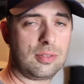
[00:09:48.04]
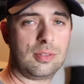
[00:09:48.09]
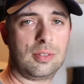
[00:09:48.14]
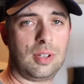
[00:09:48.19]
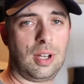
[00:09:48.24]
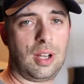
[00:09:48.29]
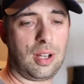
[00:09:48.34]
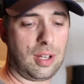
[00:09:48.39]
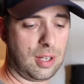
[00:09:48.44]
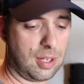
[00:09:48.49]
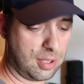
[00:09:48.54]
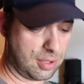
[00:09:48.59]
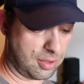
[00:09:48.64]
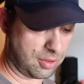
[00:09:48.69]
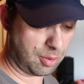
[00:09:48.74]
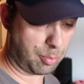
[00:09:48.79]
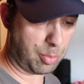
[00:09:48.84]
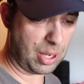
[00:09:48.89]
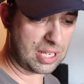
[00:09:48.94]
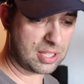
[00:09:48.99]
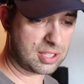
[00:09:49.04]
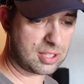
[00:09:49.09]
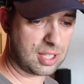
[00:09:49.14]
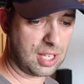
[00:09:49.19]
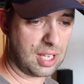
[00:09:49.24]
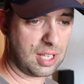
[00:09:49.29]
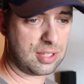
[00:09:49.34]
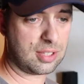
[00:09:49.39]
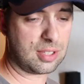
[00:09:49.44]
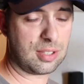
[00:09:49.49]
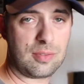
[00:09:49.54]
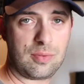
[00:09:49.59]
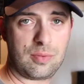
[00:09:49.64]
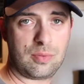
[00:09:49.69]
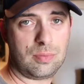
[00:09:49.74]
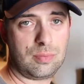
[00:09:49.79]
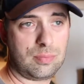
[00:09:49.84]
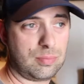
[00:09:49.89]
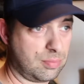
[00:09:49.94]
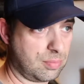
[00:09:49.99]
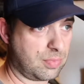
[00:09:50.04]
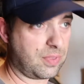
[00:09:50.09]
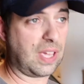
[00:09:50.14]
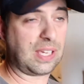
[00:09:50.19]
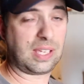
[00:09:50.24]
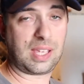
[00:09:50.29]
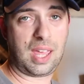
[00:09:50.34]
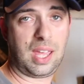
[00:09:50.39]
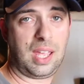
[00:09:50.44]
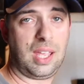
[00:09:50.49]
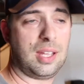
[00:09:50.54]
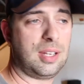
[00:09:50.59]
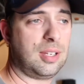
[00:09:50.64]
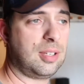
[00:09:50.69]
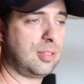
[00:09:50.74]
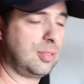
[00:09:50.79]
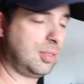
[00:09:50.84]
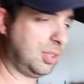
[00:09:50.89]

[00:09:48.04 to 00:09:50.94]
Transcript: the best that they can,